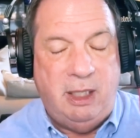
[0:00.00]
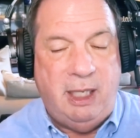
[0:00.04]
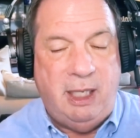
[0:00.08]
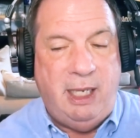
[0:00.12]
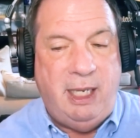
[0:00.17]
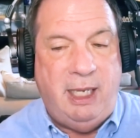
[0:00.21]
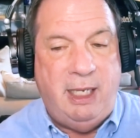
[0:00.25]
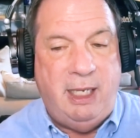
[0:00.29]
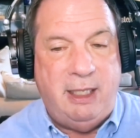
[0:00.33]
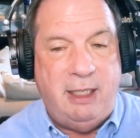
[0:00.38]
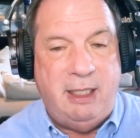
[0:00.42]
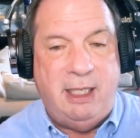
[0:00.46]

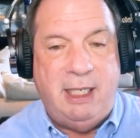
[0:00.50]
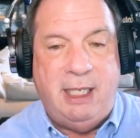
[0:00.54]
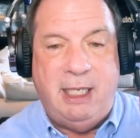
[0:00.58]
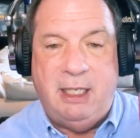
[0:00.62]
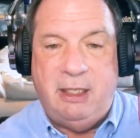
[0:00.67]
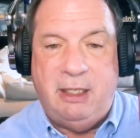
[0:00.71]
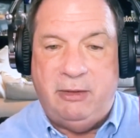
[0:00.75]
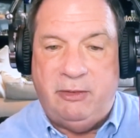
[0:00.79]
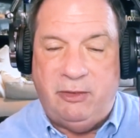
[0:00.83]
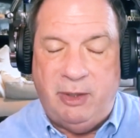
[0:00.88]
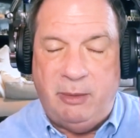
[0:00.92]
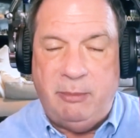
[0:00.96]
And
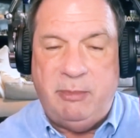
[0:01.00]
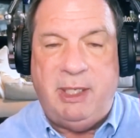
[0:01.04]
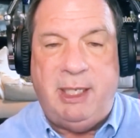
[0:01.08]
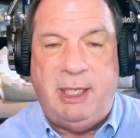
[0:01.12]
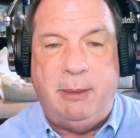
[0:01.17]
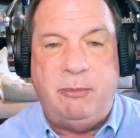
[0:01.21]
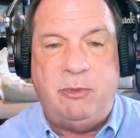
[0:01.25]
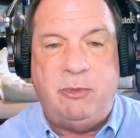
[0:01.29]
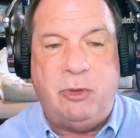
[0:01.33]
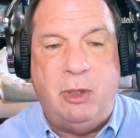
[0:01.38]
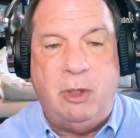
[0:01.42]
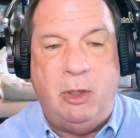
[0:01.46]
it
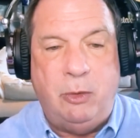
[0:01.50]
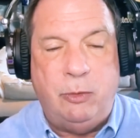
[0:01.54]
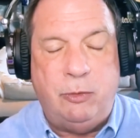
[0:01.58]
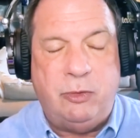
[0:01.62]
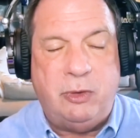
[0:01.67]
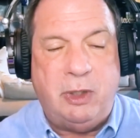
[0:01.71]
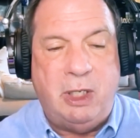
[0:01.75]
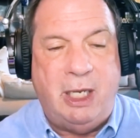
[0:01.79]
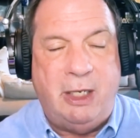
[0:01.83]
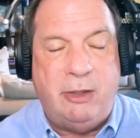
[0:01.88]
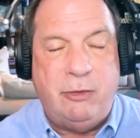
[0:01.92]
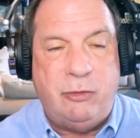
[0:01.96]
sometimes goes
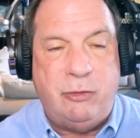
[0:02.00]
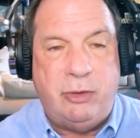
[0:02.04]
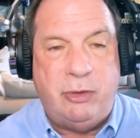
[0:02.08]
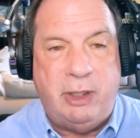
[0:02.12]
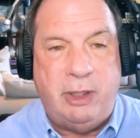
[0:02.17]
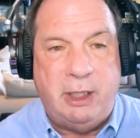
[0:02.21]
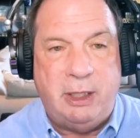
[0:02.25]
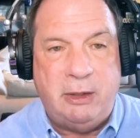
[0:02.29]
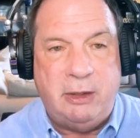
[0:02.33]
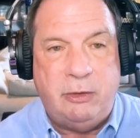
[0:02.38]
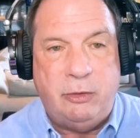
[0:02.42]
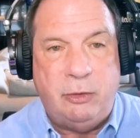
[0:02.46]

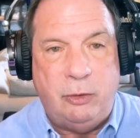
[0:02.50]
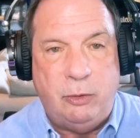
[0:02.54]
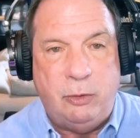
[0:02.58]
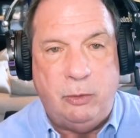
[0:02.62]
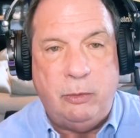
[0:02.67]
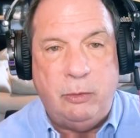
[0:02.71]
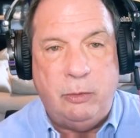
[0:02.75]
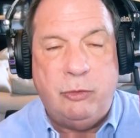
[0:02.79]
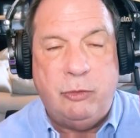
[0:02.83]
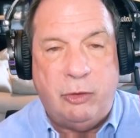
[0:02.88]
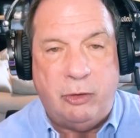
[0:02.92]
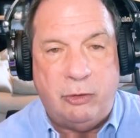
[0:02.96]
contrary to
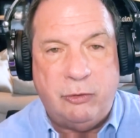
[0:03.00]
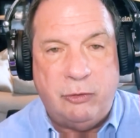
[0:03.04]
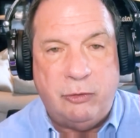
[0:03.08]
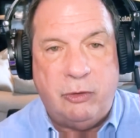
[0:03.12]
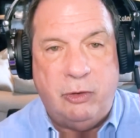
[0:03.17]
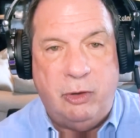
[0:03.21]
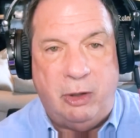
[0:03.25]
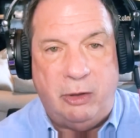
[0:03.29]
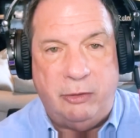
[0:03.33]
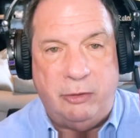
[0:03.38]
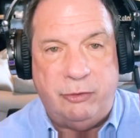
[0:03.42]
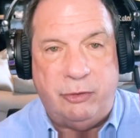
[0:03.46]
church
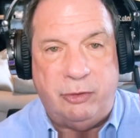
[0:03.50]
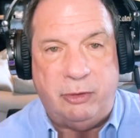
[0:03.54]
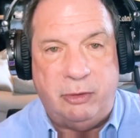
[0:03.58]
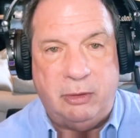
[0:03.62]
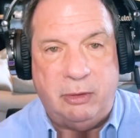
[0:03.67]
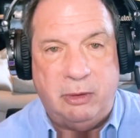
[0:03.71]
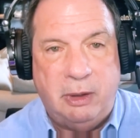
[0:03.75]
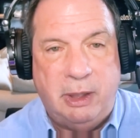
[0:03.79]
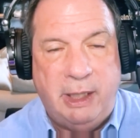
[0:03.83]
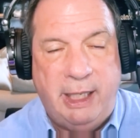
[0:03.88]
culture